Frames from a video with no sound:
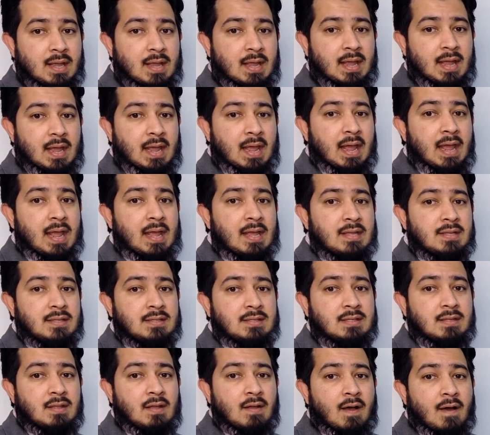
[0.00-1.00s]

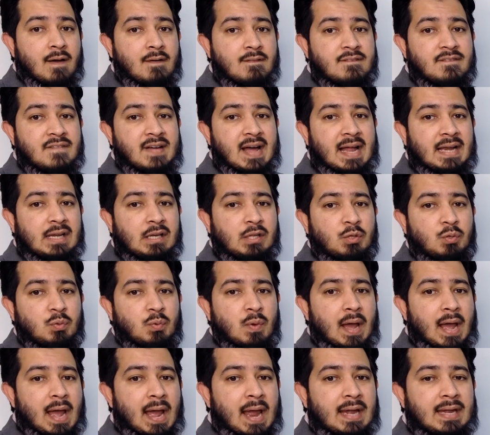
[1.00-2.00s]
is a value
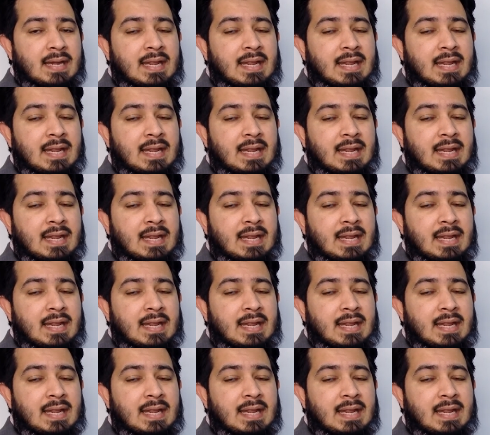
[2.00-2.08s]
add.